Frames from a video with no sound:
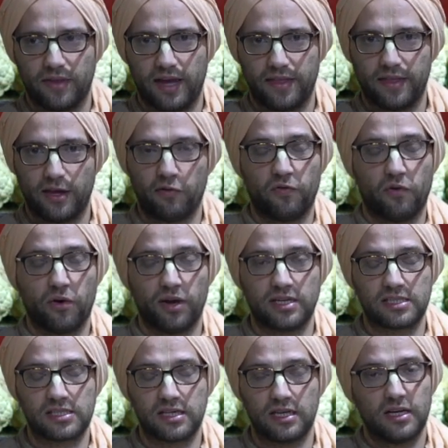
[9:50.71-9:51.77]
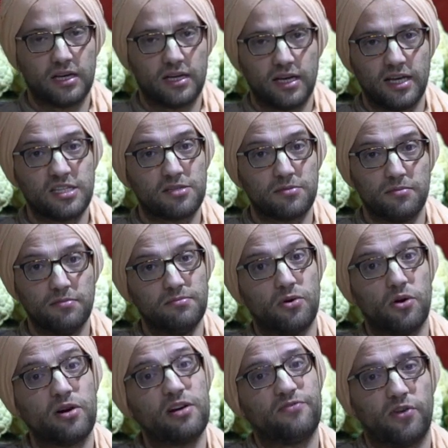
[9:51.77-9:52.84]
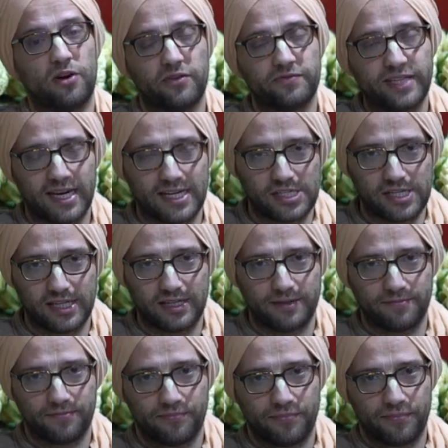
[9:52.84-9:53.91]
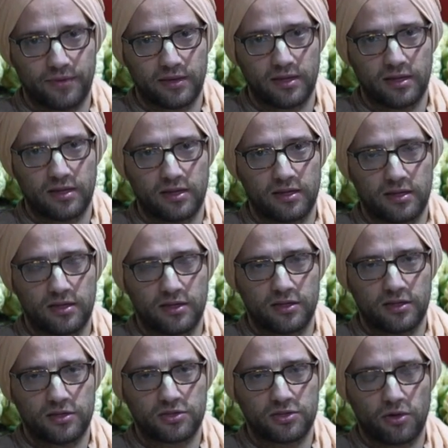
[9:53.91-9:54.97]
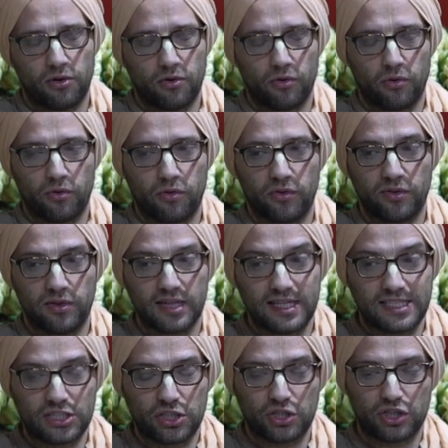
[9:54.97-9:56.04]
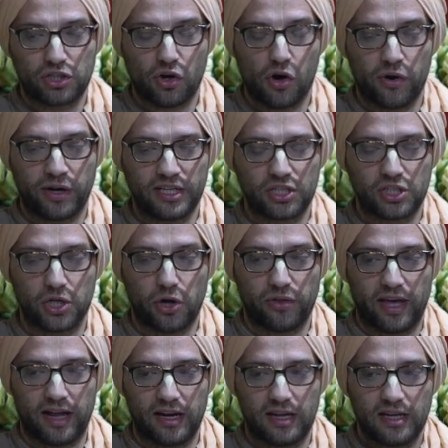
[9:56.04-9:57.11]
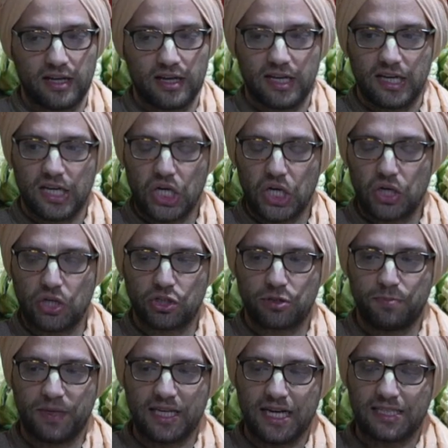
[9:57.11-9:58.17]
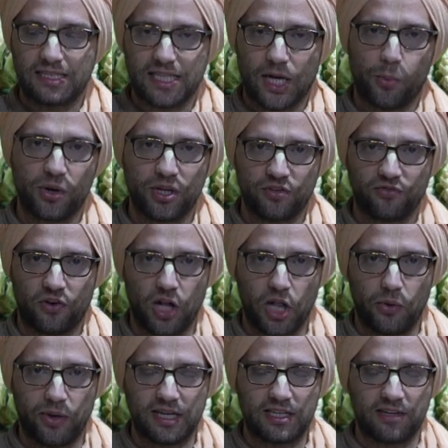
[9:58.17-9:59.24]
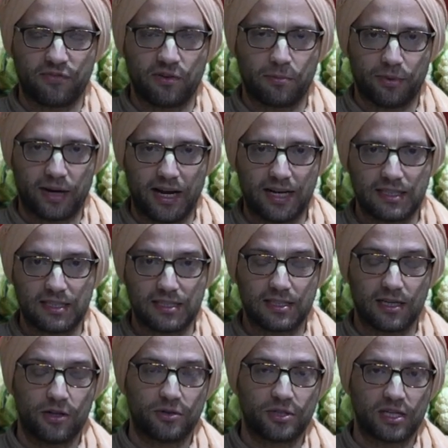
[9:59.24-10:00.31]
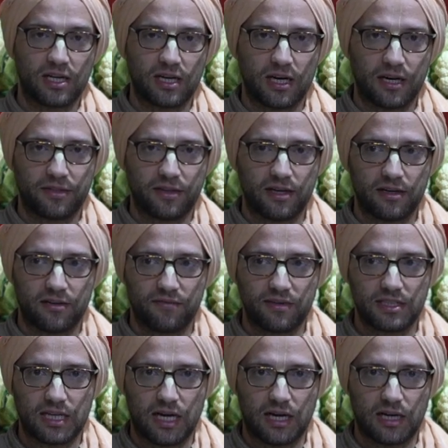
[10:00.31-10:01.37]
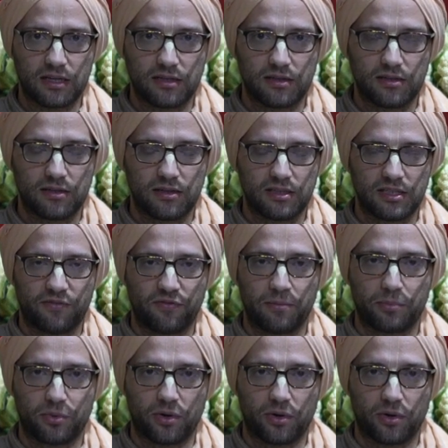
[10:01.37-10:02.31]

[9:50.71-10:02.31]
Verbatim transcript: and therefore it's, it's more evolved actually. So this is just going to show that just because someone is following a different practice, gata Vichar, different